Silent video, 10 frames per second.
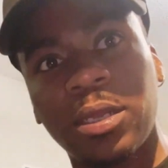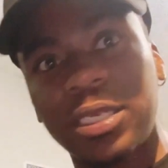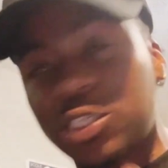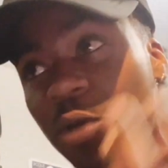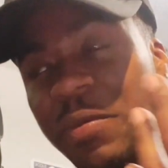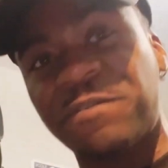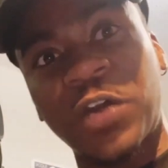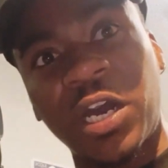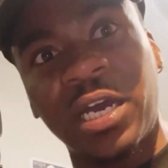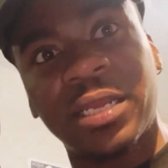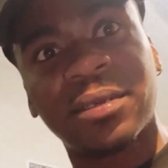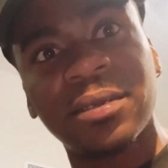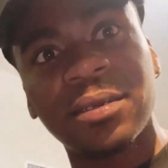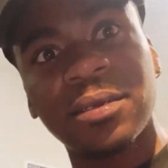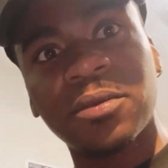It's going to be fun,
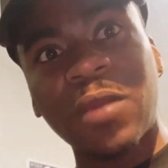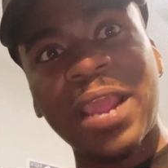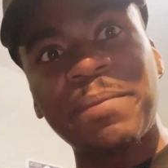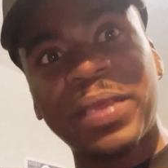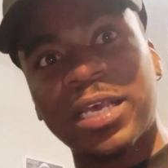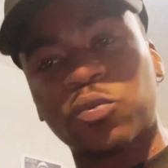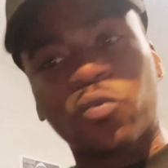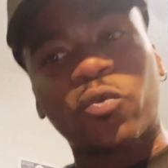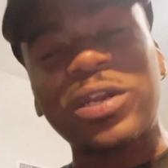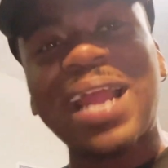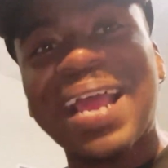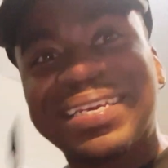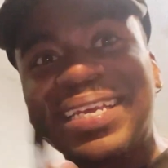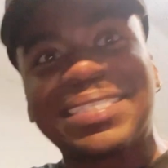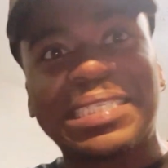right? Because we're not
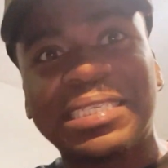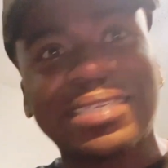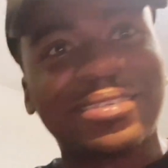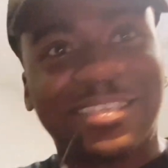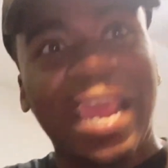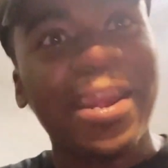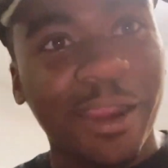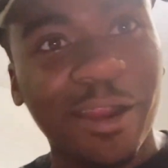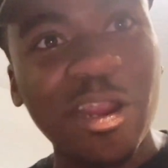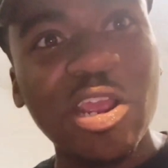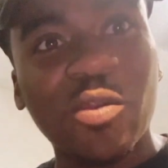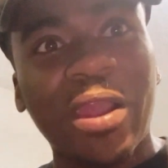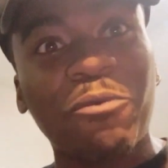destined to stay there, right?